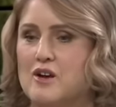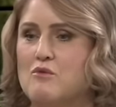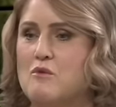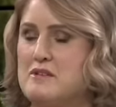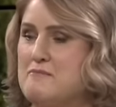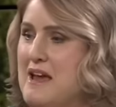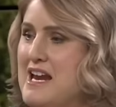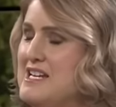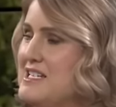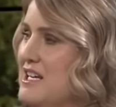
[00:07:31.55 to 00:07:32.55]
what was
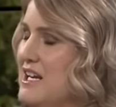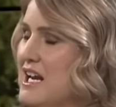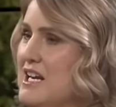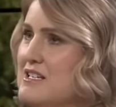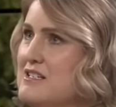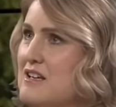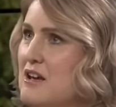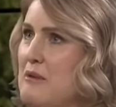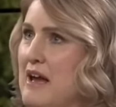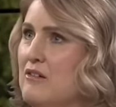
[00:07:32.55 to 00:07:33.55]
amazing is
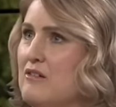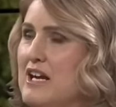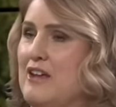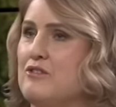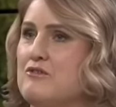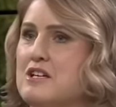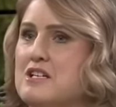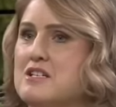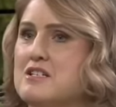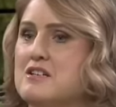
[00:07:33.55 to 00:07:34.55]
about
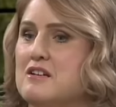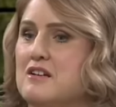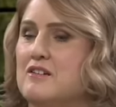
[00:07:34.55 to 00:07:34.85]
Catherine's